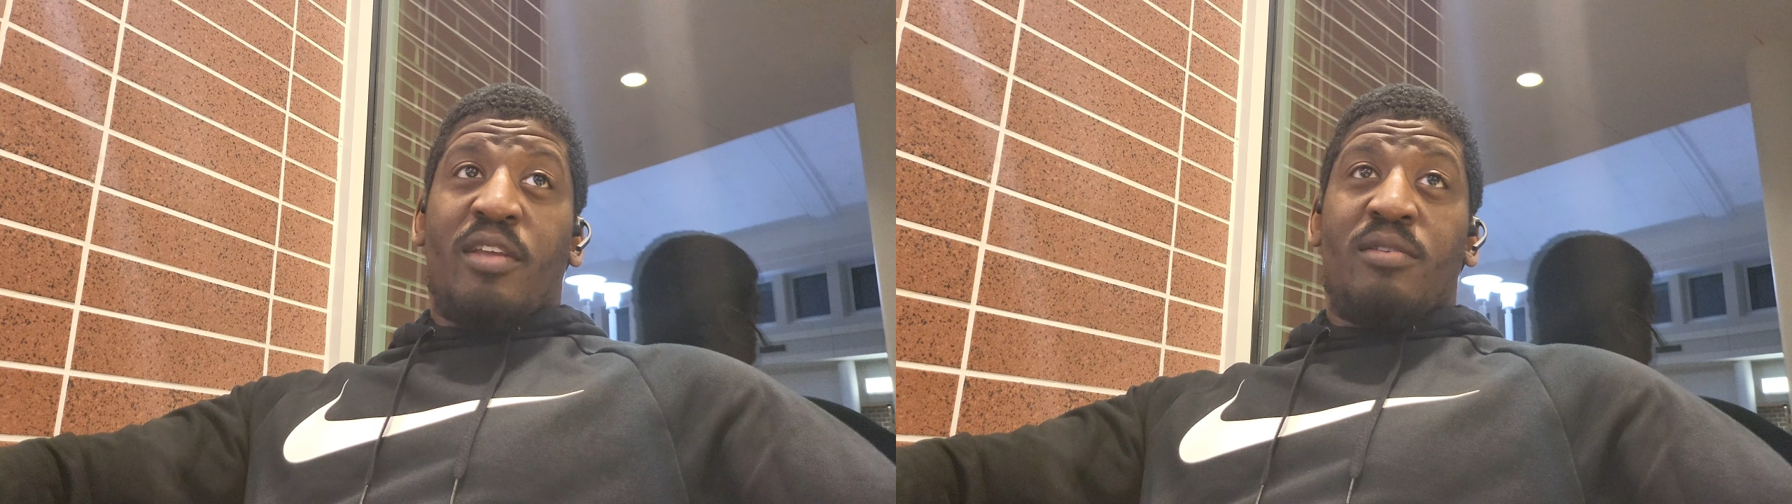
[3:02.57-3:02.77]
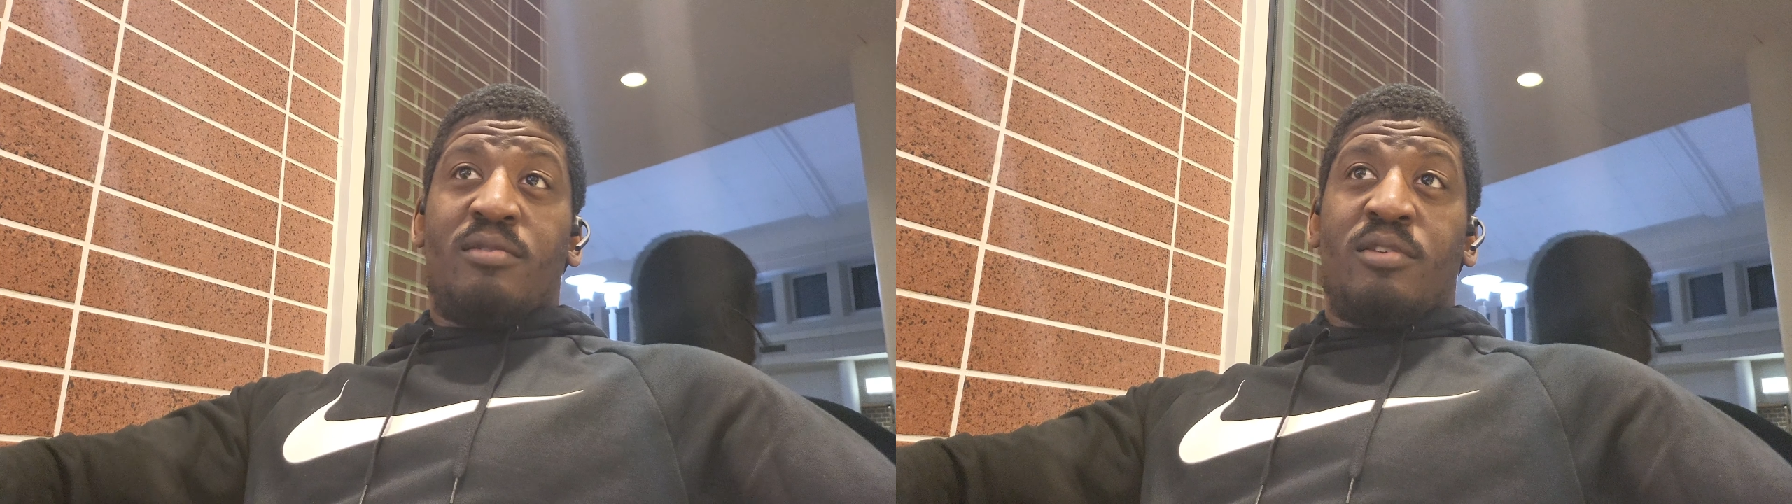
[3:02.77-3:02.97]

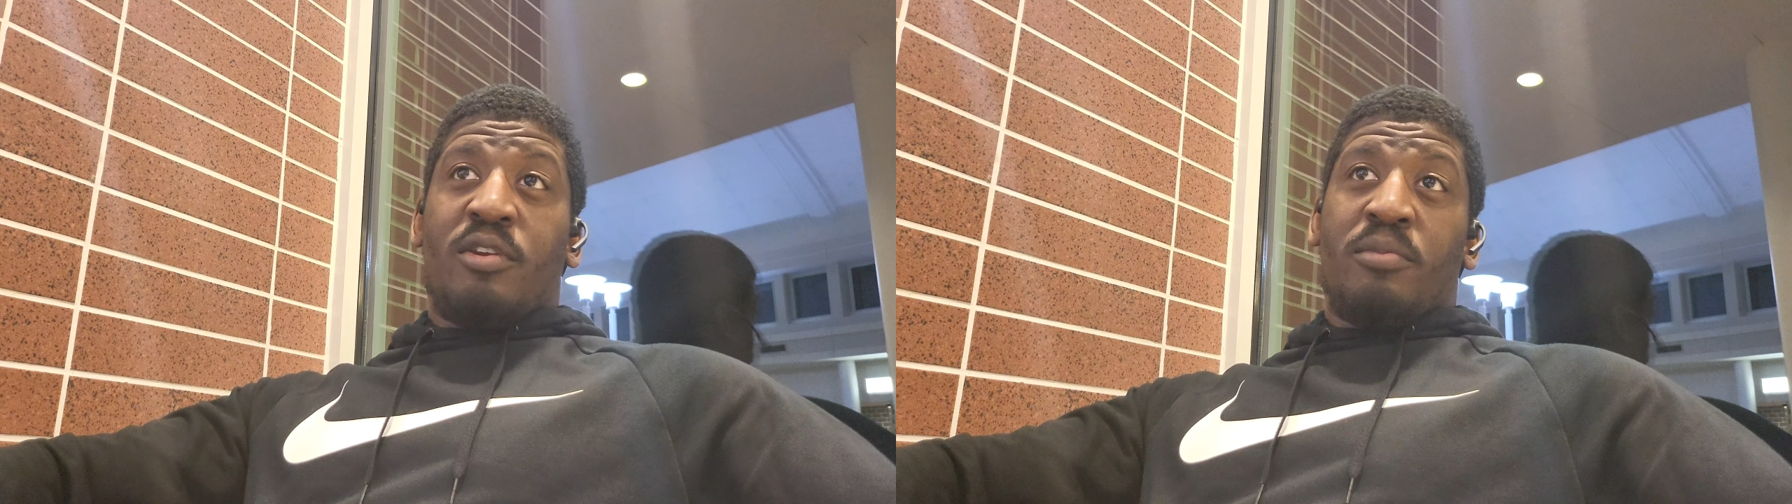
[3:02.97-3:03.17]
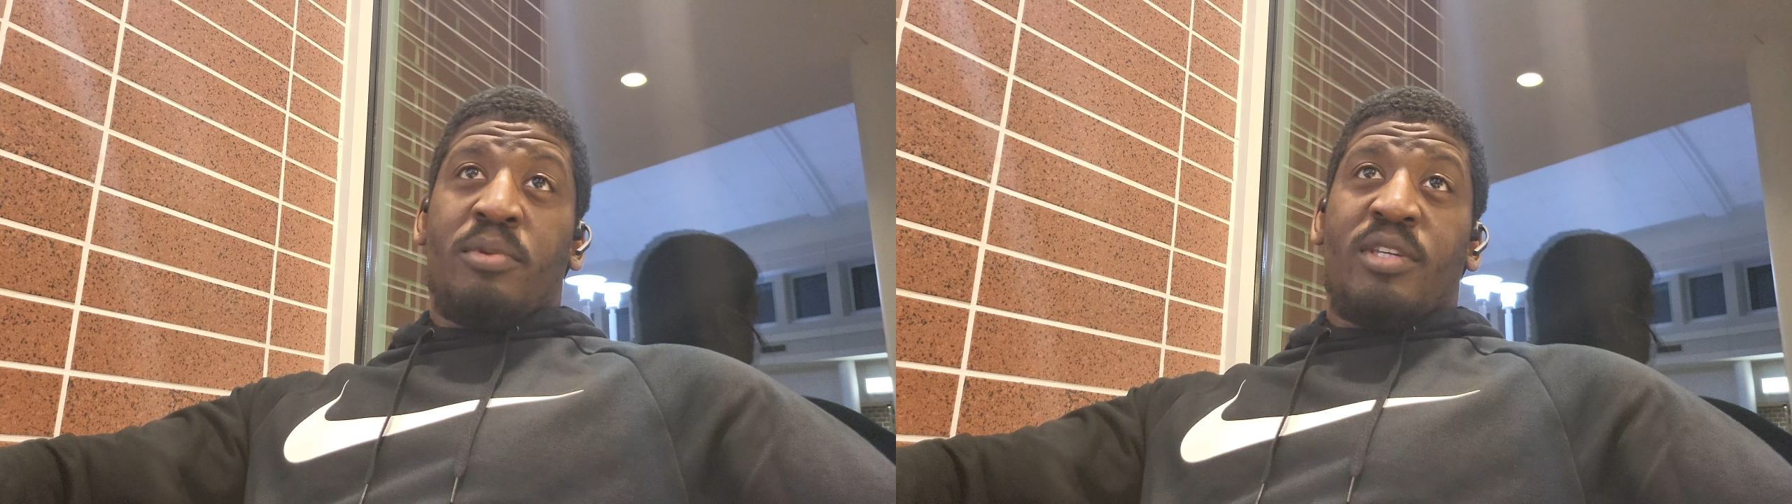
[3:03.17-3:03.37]
credit, you
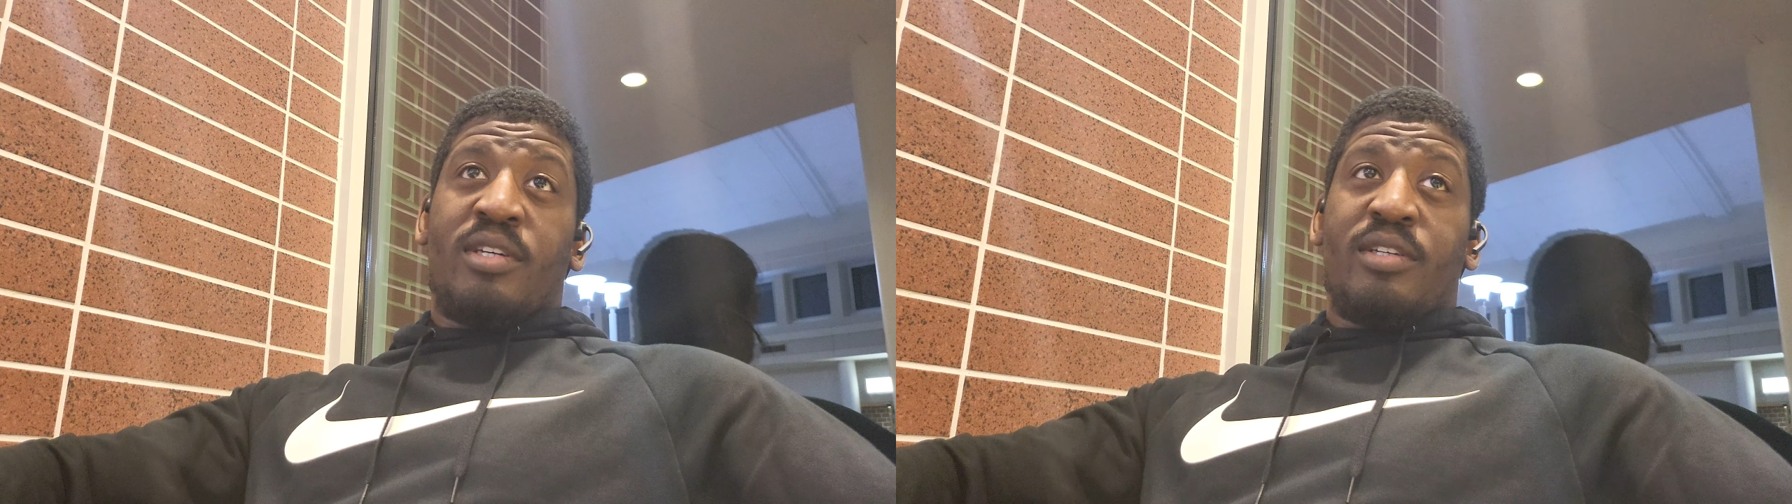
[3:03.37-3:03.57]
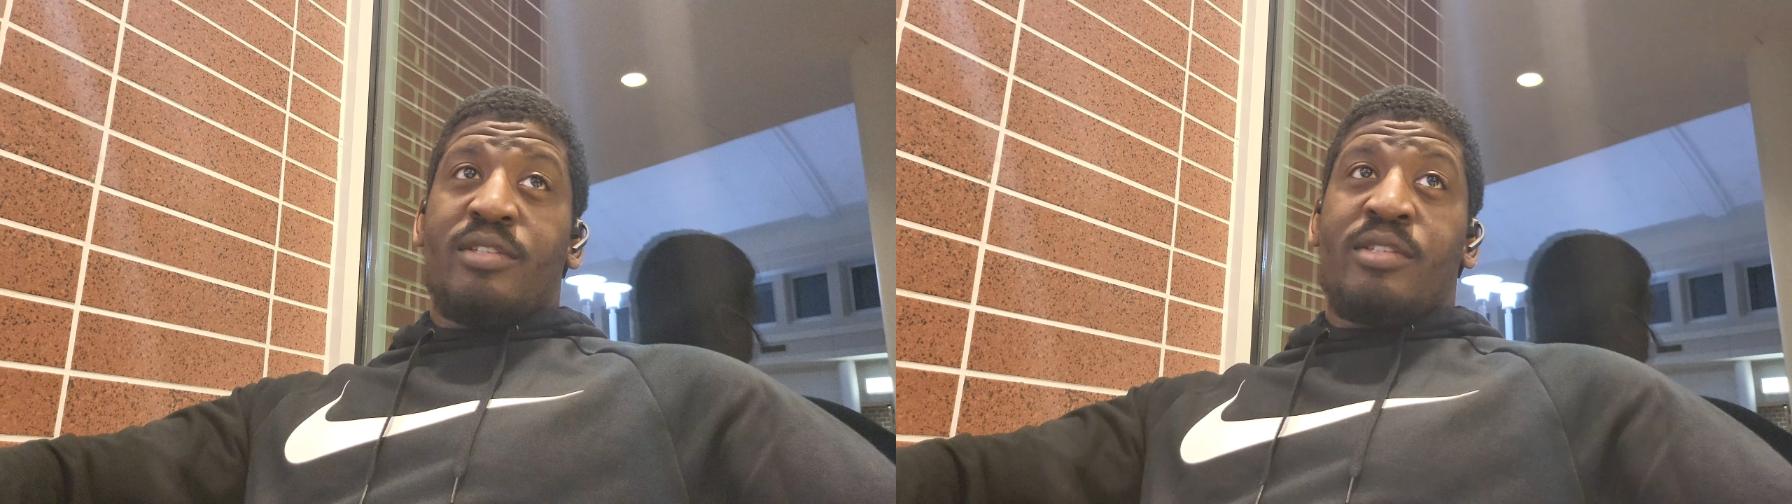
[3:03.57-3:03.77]
know,
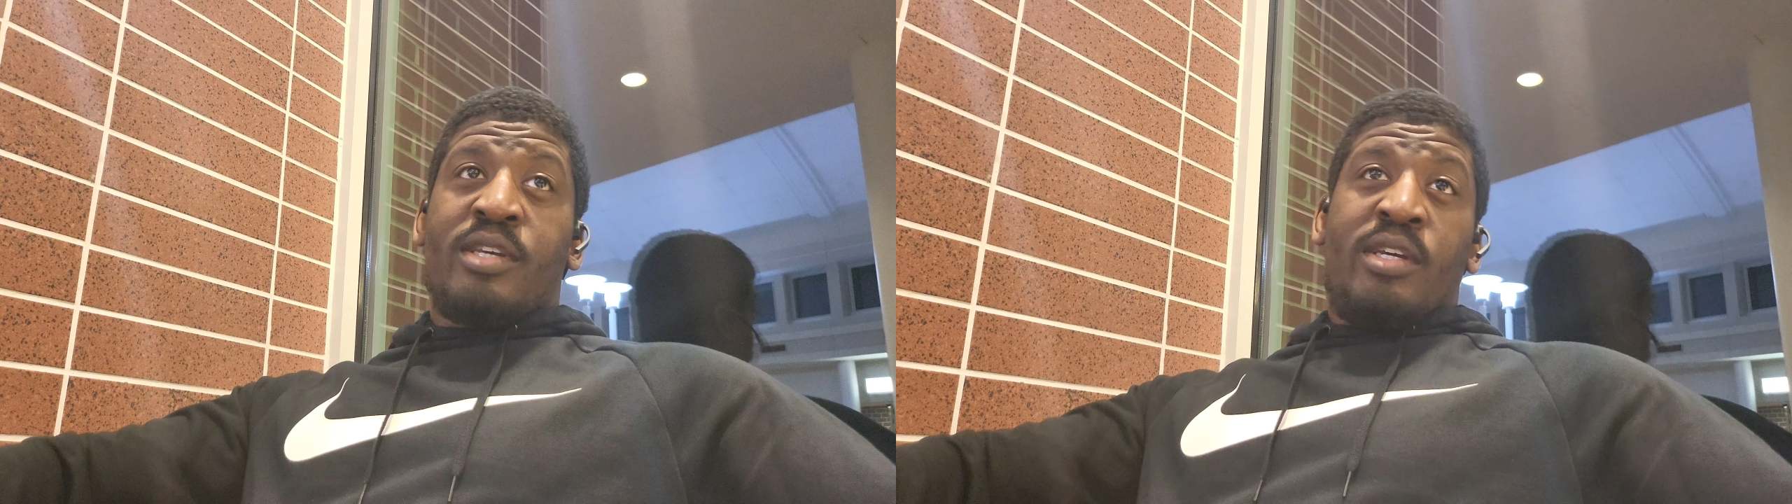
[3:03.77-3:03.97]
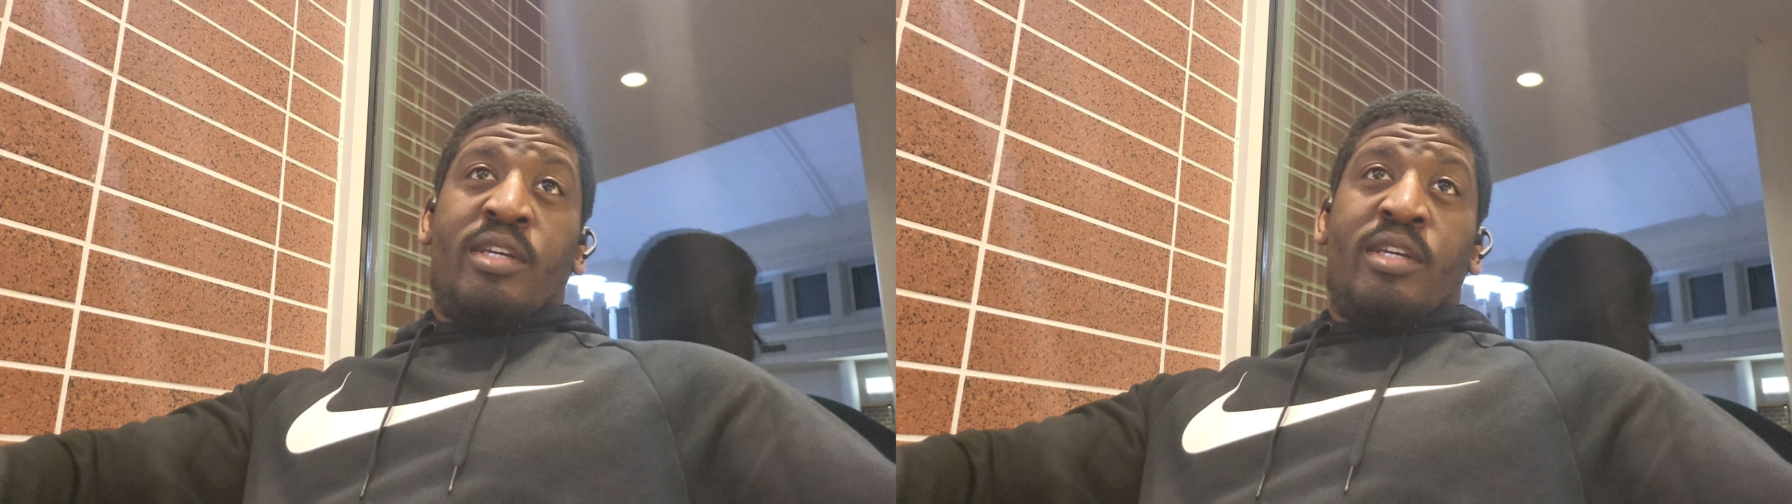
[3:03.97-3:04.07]
because